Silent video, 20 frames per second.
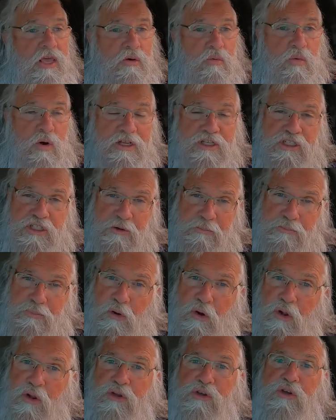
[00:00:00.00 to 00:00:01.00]
It wants to
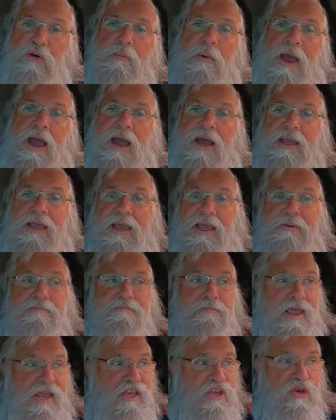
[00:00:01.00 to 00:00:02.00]
pull you back
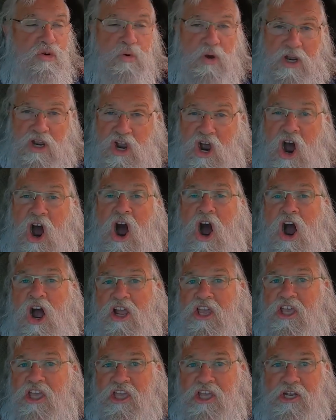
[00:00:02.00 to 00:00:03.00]
and make you a
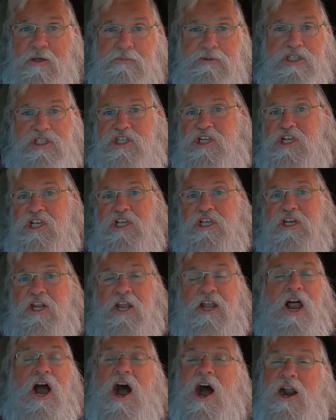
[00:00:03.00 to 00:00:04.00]
cog in a machine,
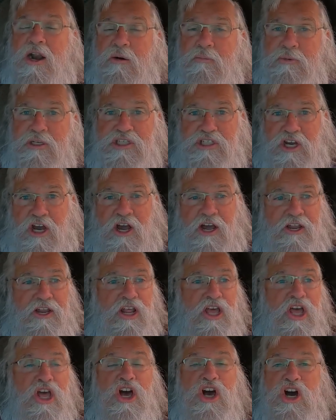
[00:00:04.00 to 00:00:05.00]
an automaton,